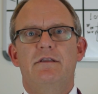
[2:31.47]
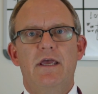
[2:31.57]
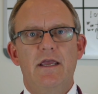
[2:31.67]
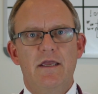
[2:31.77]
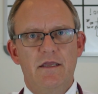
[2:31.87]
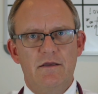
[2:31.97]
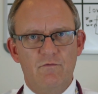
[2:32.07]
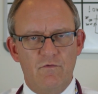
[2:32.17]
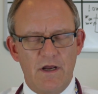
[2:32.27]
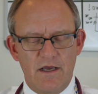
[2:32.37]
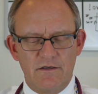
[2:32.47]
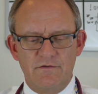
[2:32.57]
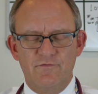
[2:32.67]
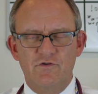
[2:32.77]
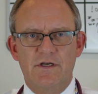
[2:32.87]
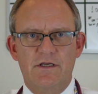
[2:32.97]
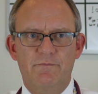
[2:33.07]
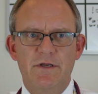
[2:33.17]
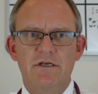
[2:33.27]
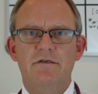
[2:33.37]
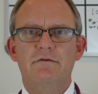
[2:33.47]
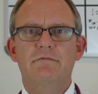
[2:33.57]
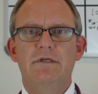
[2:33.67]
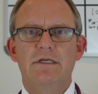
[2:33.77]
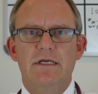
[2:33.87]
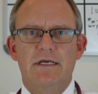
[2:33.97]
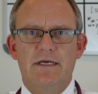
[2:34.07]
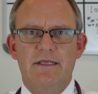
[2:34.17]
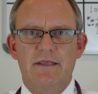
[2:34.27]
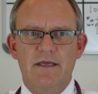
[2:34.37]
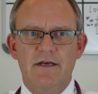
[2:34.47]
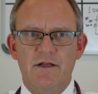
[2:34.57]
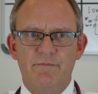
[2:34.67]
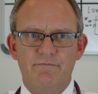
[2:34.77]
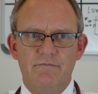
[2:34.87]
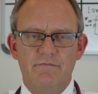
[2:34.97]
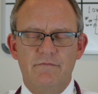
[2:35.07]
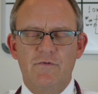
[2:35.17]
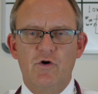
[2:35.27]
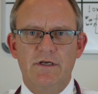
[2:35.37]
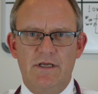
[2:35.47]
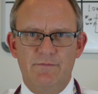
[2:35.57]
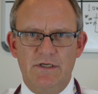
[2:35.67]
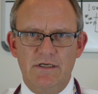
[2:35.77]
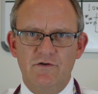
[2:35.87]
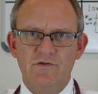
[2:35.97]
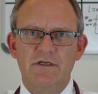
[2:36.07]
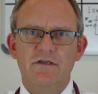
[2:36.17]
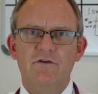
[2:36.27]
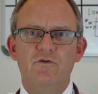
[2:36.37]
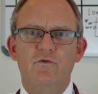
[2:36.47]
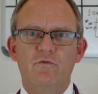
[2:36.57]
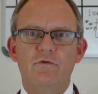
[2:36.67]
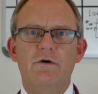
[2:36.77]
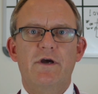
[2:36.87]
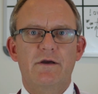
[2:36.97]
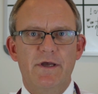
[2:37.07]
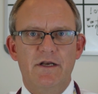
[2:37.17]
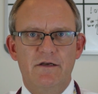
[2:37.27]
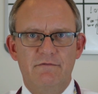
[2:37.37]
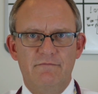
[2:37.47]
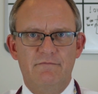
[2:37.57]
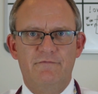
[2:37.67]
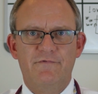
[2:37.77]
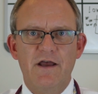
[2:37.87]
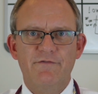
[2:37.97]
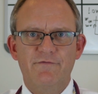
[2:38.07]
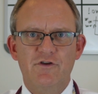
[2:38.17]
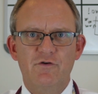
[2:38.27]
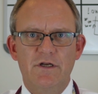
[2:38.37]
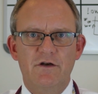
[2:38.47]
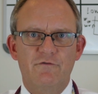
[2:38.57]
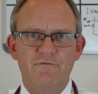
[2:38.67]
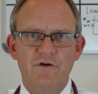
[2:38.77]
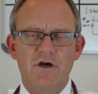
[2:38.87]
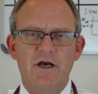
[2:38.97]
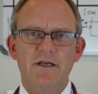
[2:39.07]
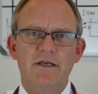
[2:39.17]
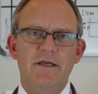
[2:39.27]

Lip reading: They asked for a second opinion. They ended up going to MD Anderson, who recommended 5-FU and interferon.